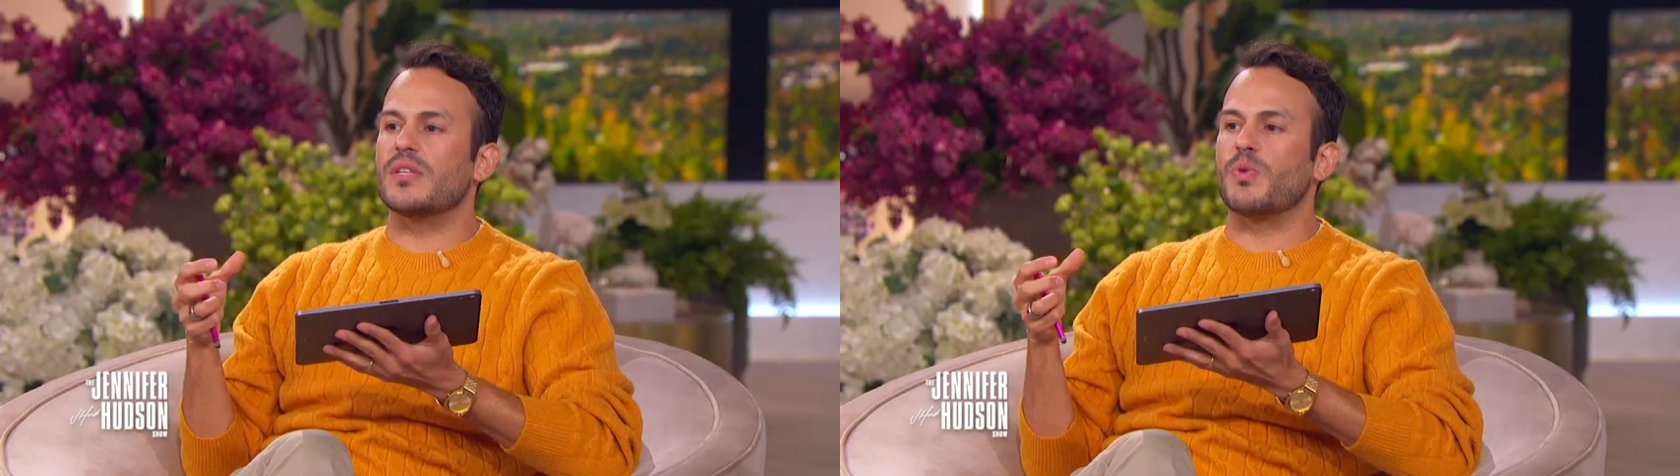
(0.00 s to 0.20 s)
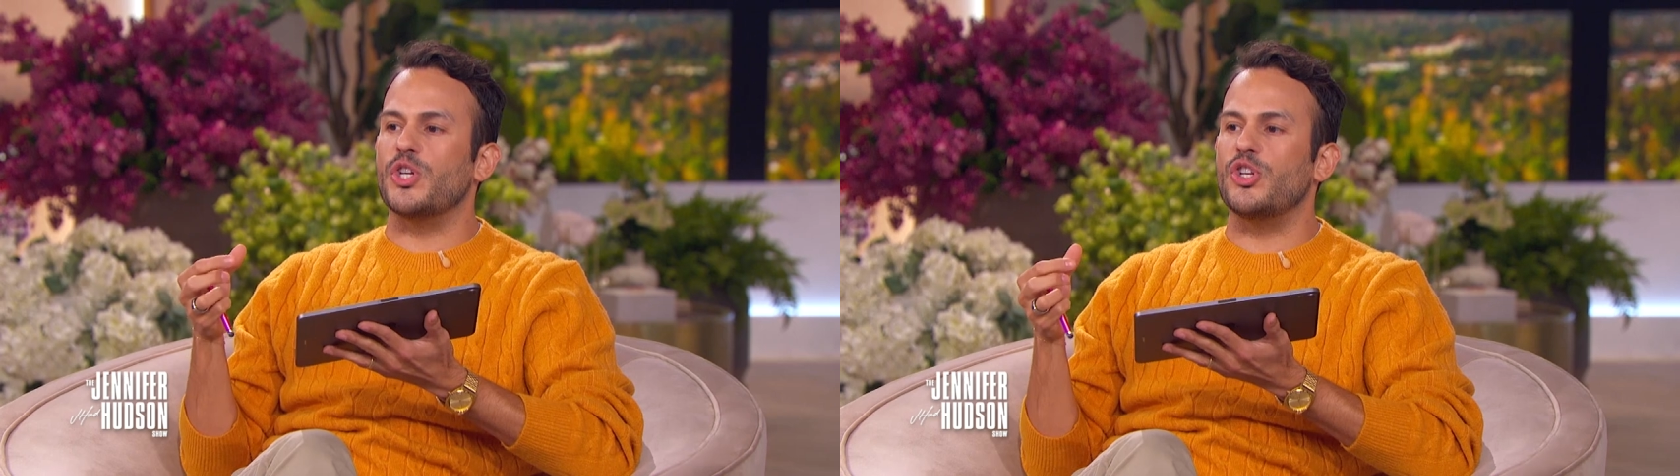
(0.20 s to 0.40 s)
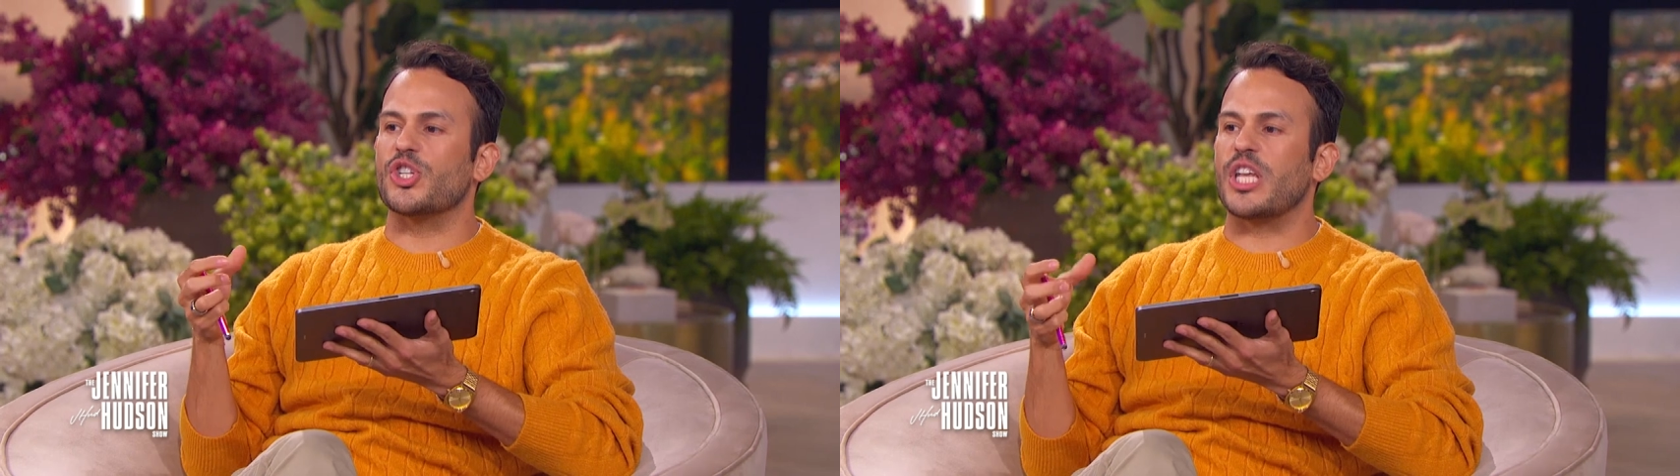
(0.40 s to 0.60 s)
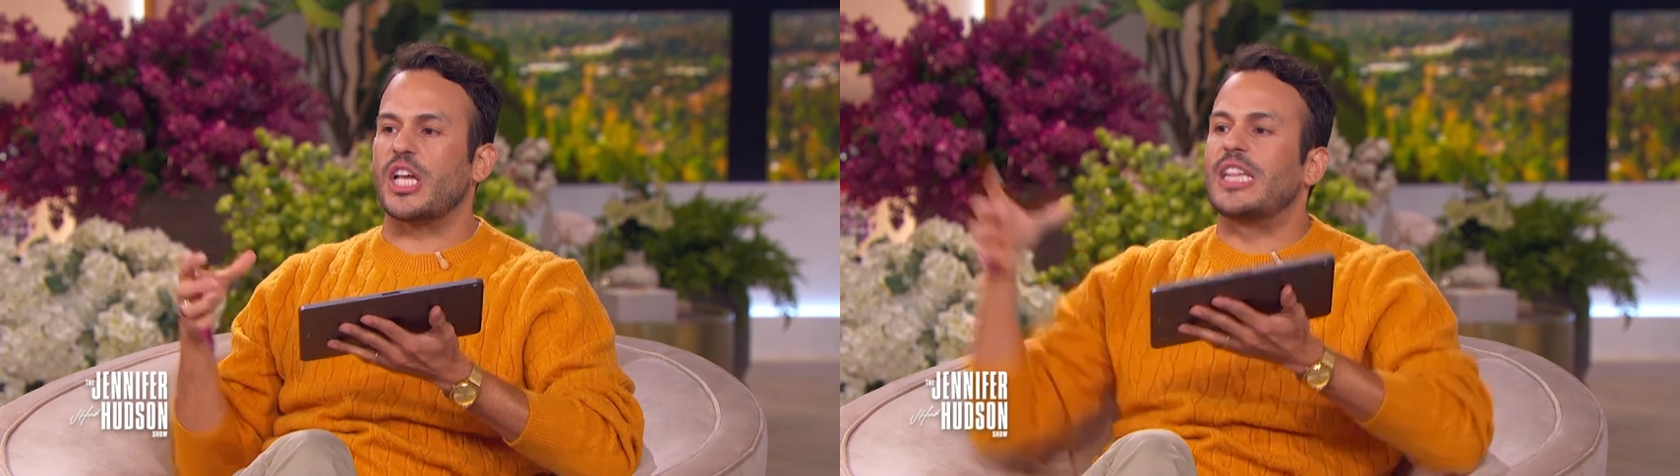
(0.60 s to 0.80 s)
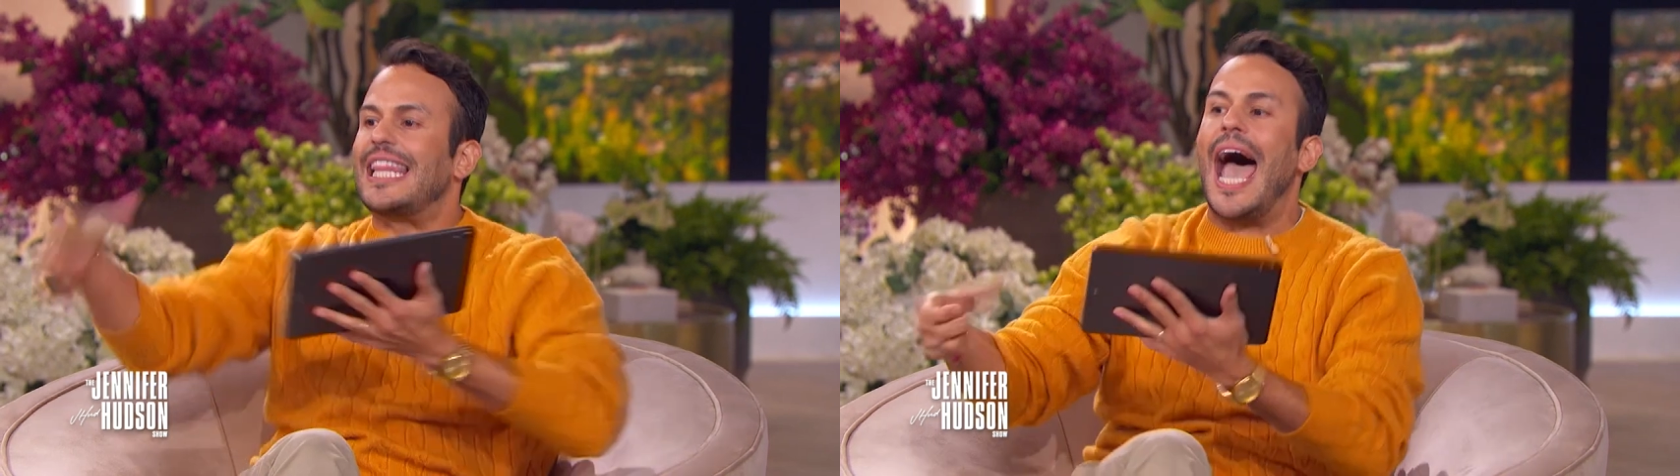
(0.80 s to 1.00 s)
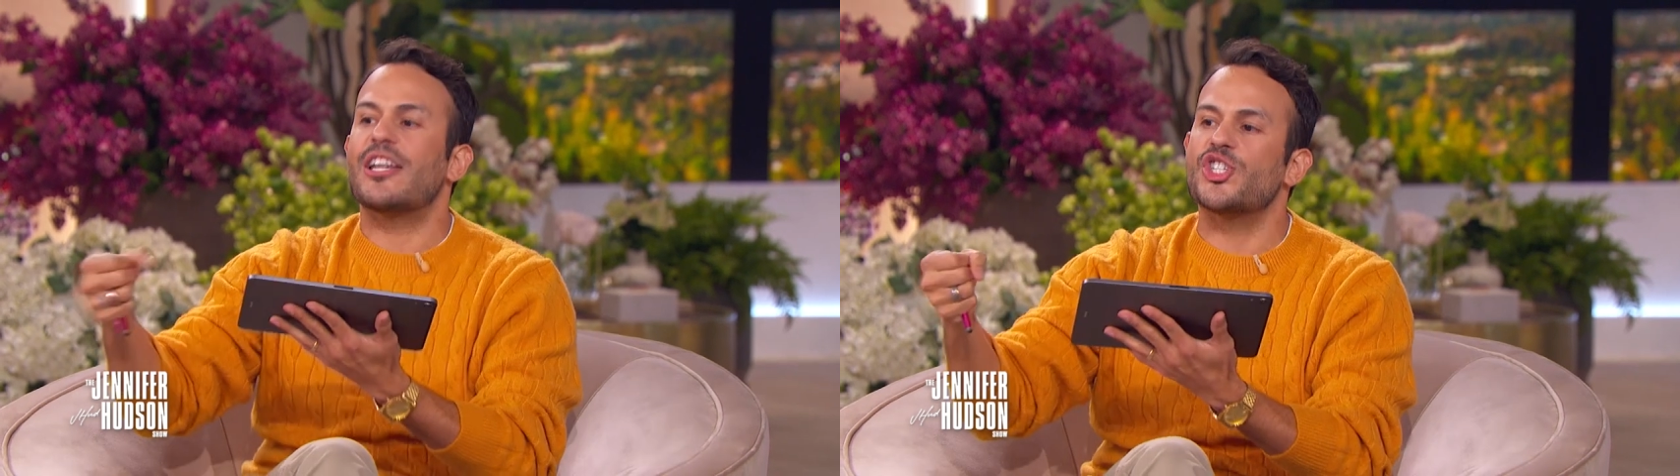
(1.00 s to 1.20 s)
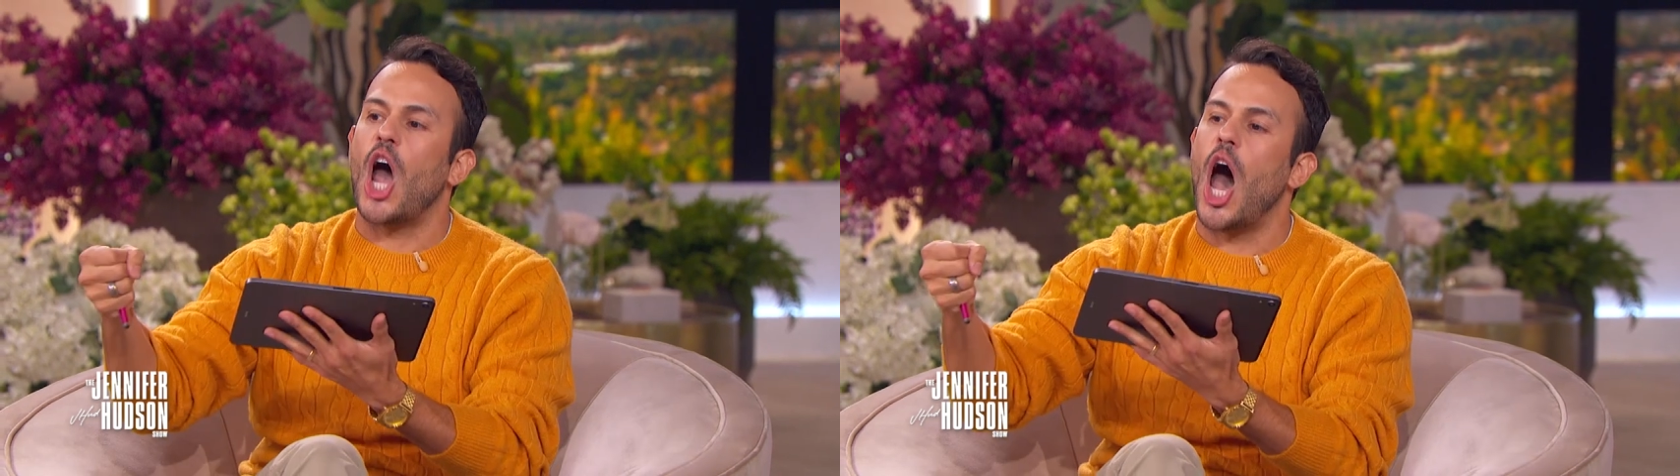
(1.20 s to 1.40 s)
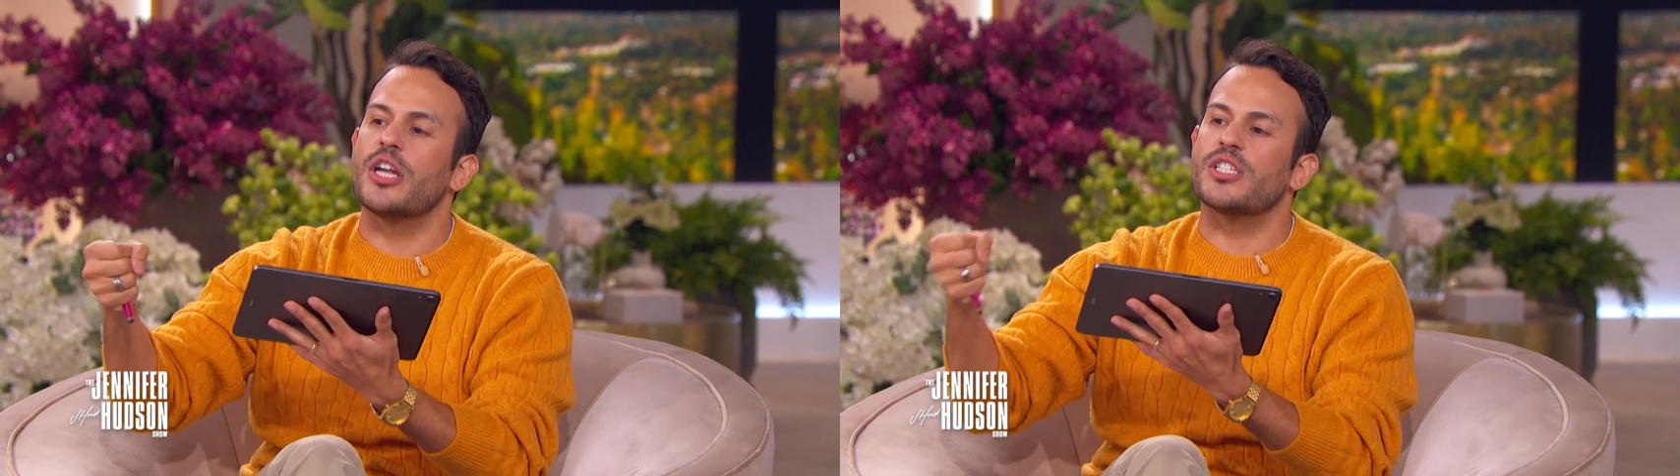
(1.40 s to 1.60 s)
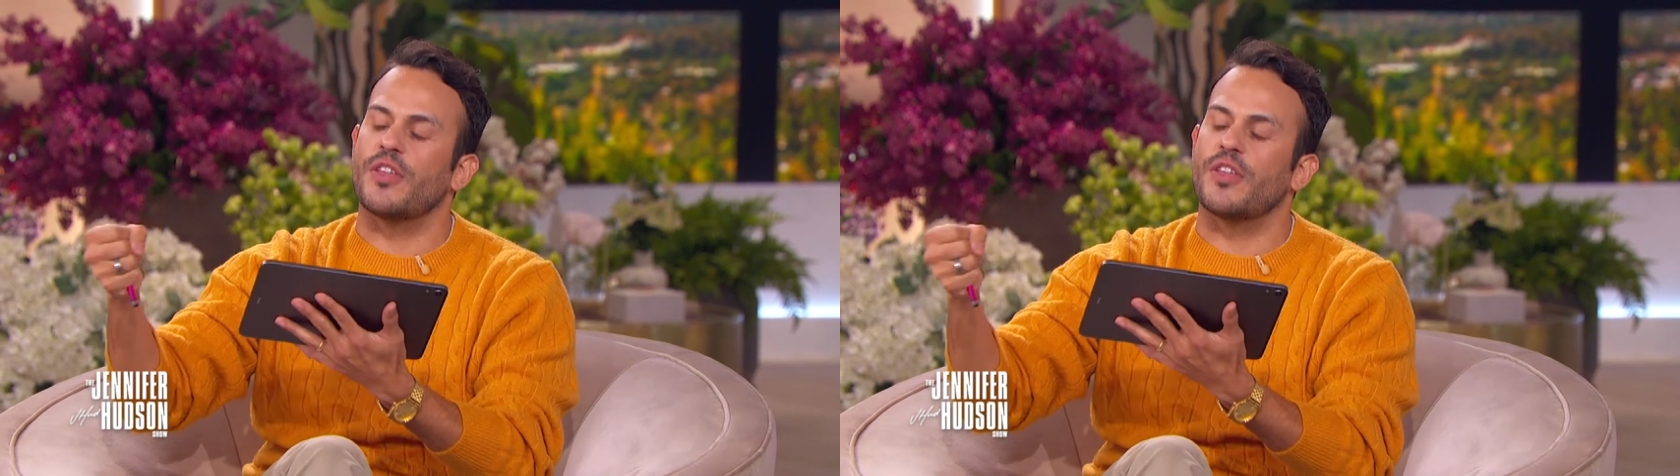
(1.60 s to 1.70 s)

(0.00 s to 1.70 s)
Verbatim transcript: is where you just like latch on to